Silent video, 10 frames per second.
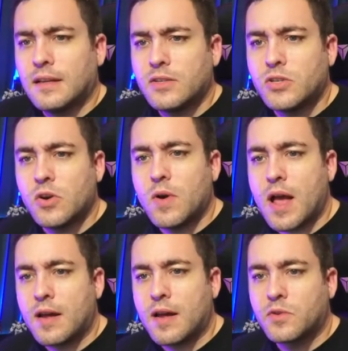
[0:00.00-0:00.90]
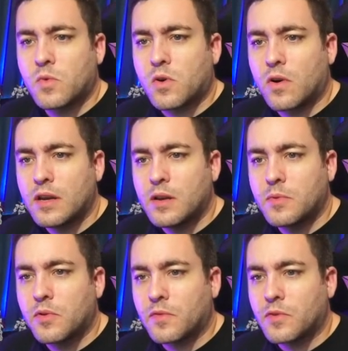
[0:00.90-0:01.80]
So After War AW
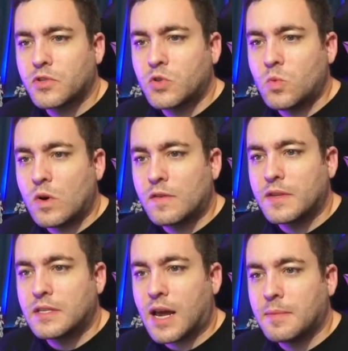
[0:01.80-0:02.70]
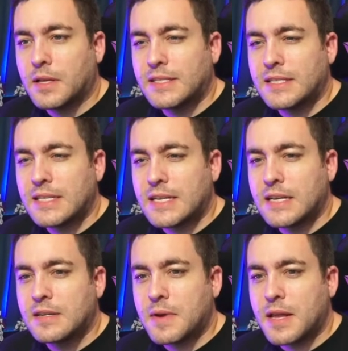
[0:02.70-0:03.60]
refers to one of the timelines in the
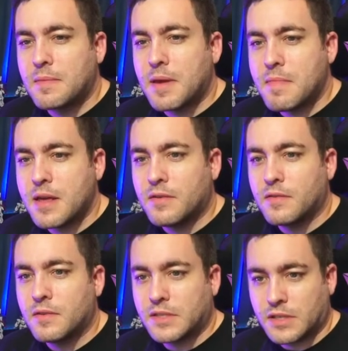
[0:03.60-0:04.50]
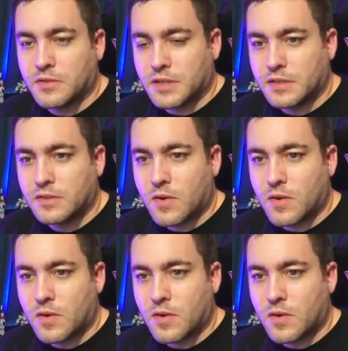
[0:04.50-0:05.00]
Gundam anime meta series.